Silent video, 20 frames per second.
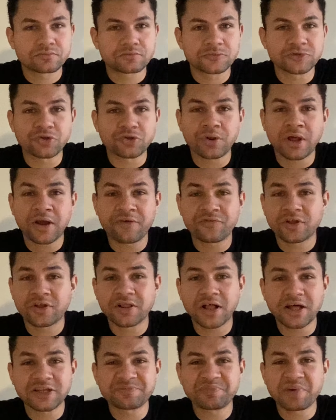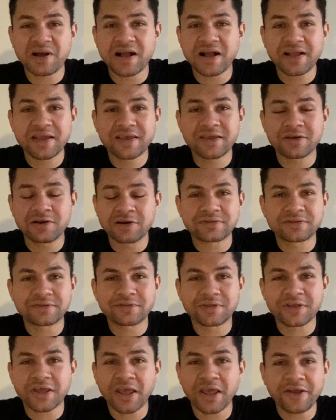you don't have the glass back,
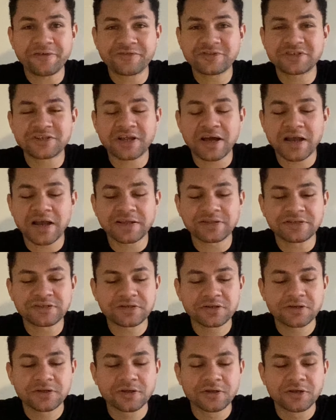the curved sides.